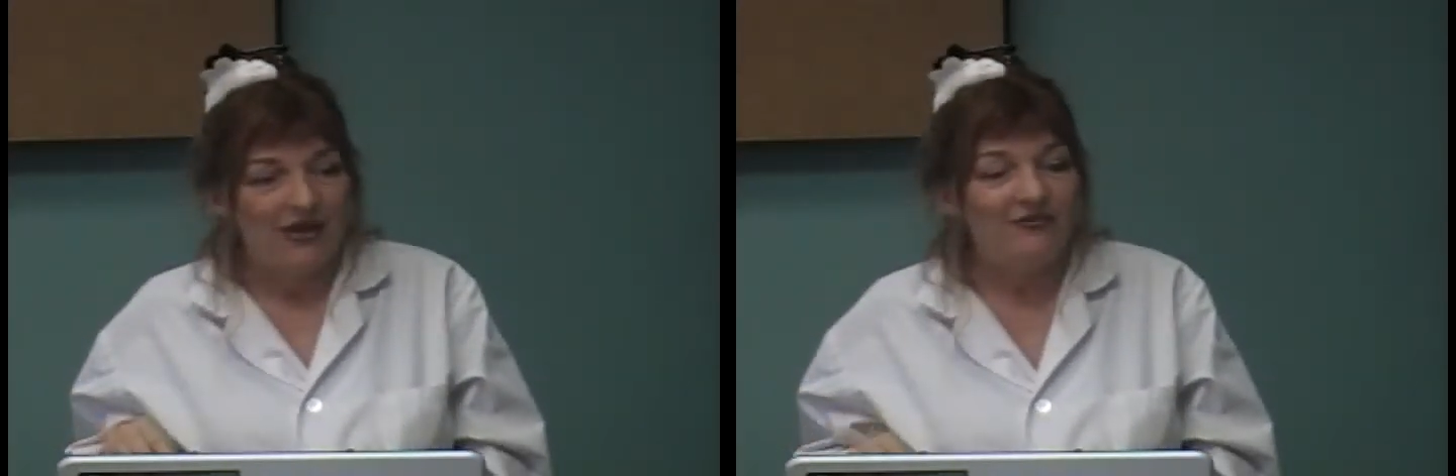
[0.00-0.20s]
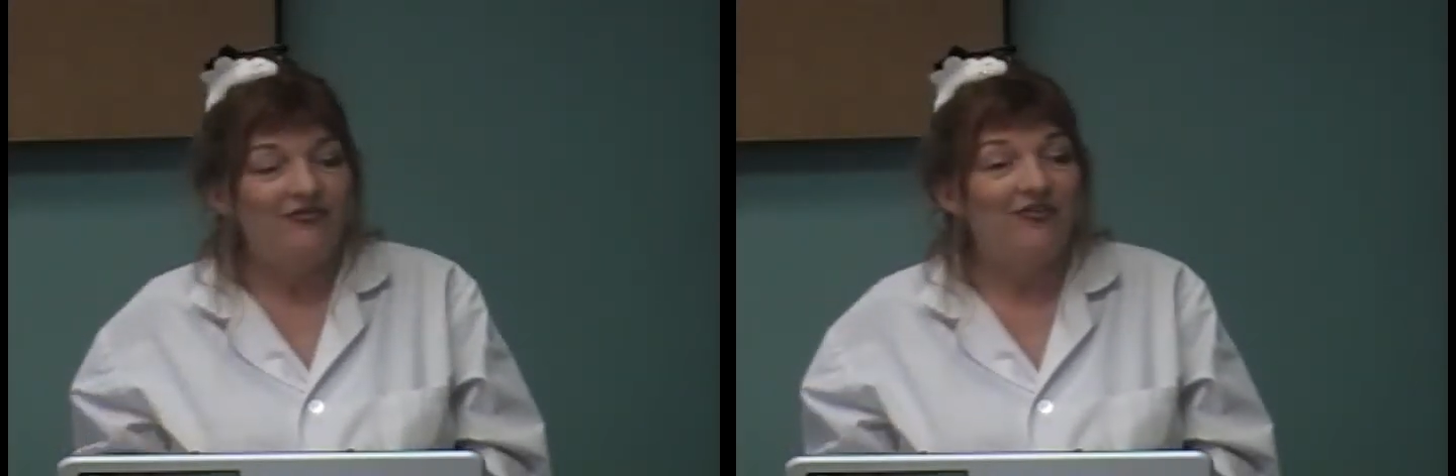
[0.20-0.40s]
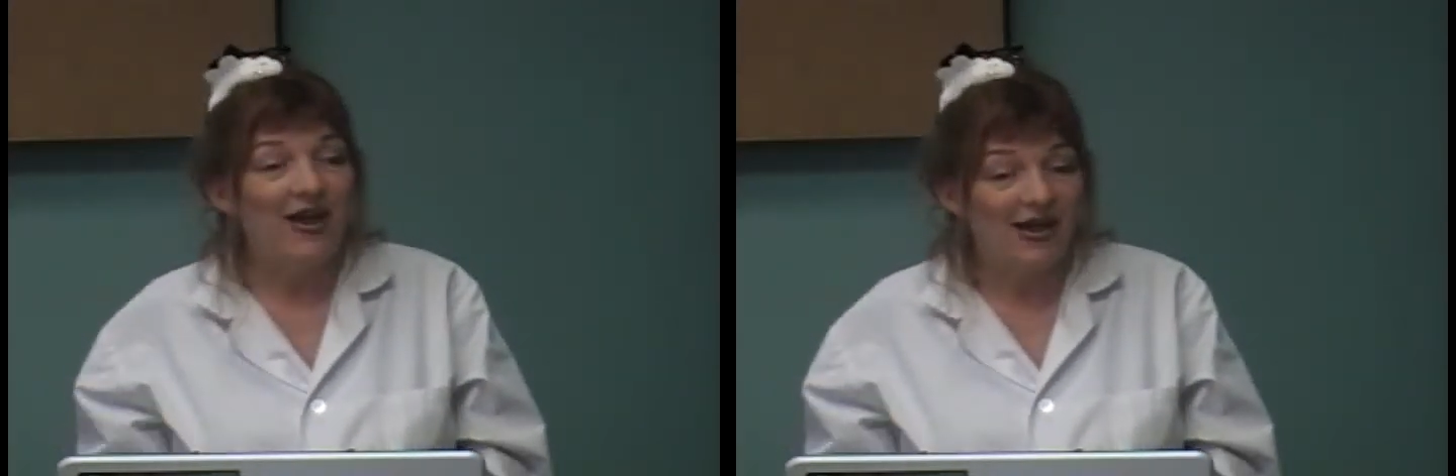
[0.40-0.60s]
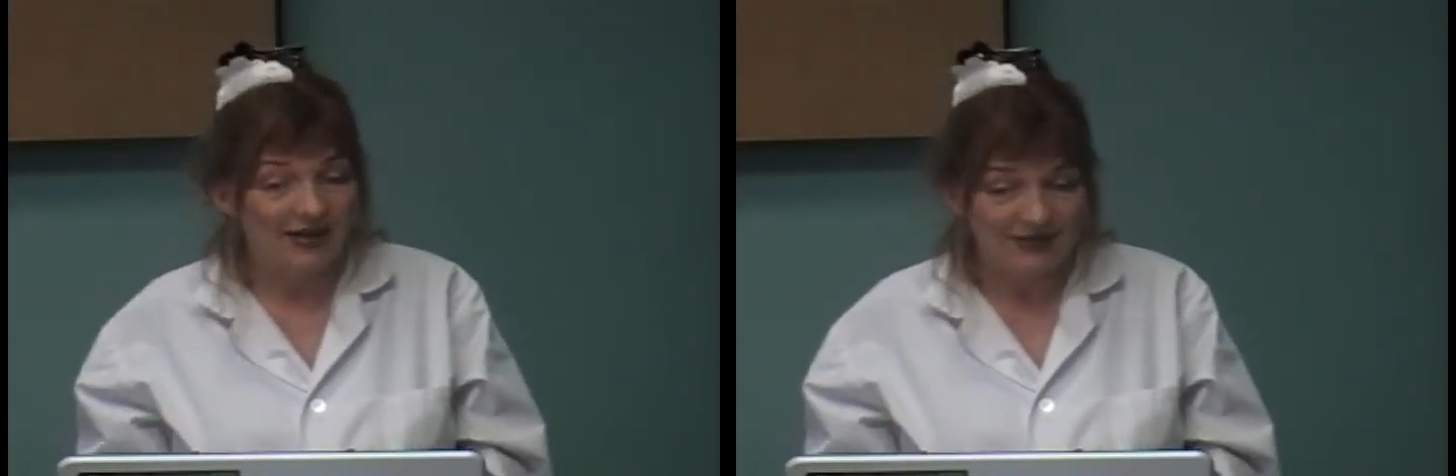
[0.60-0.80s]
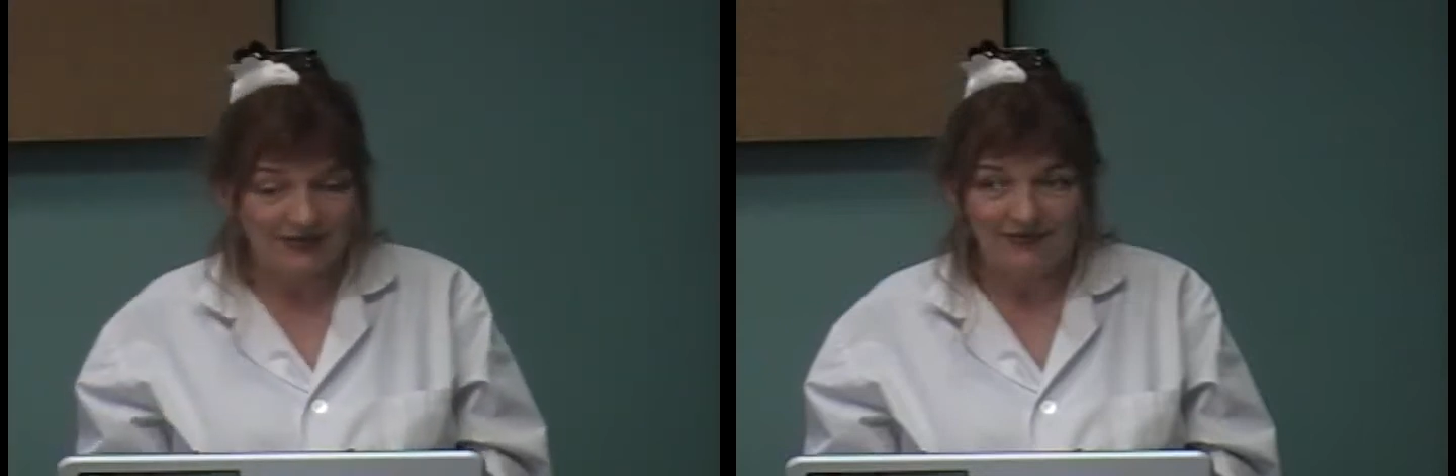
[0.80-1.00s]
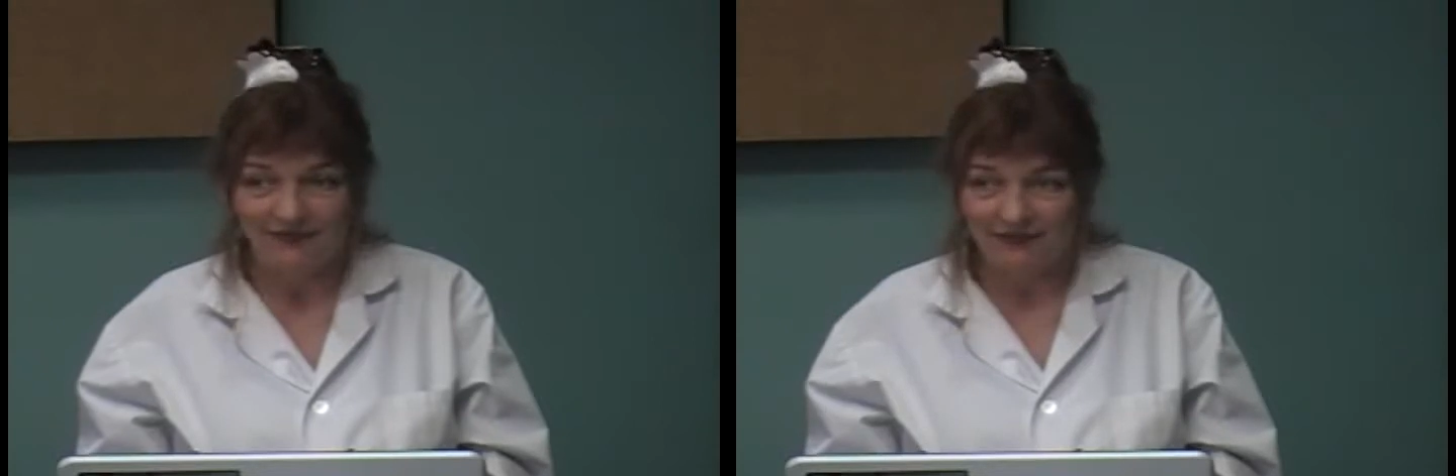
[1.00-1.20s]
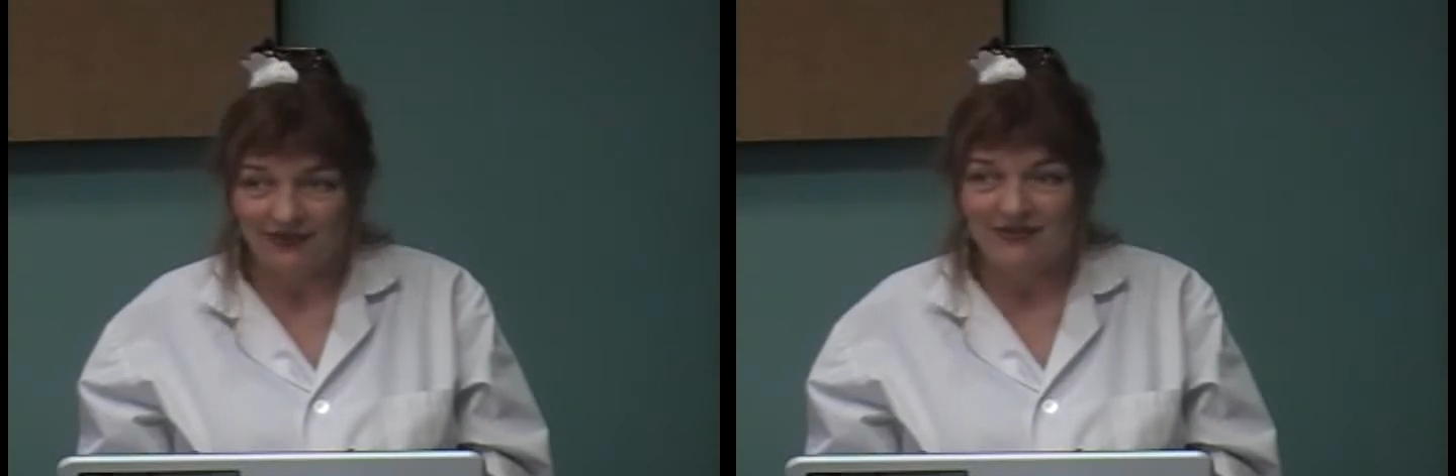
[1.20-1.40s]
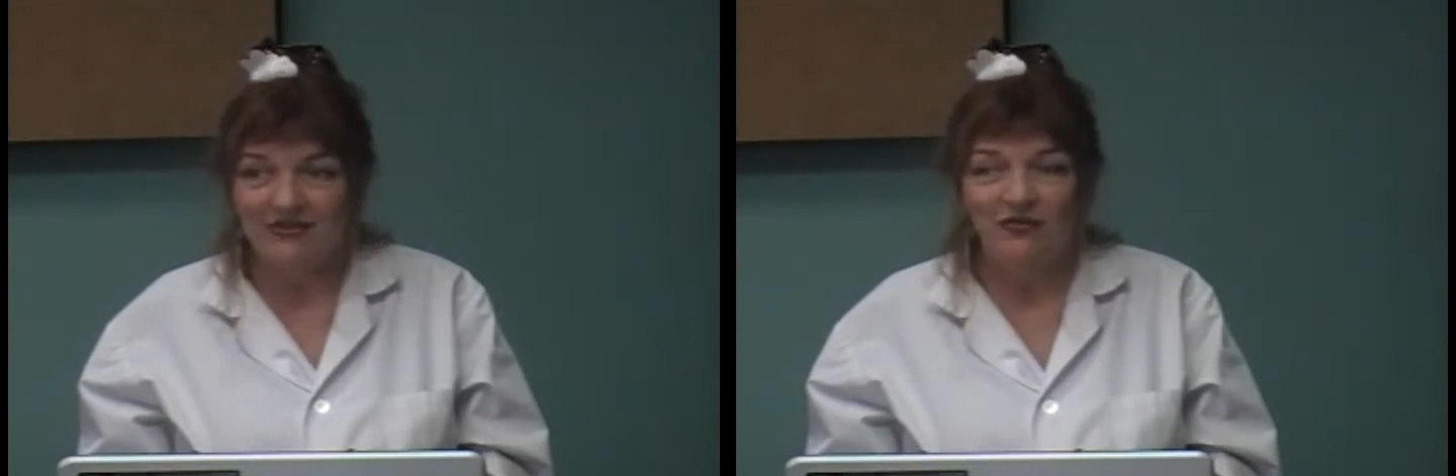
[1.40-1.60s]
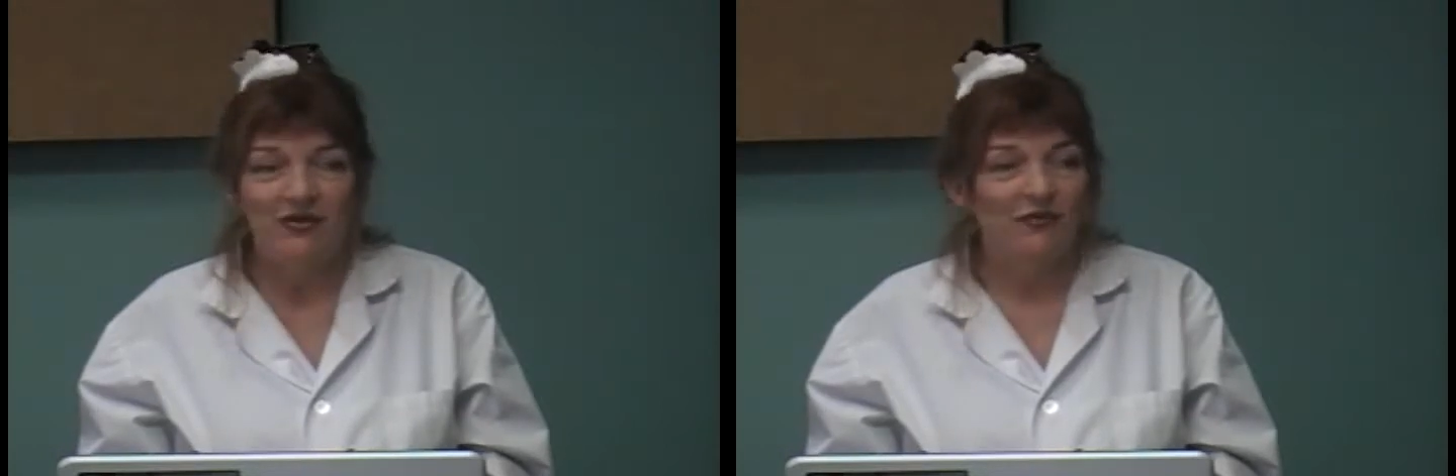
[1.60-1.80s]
In fact, this is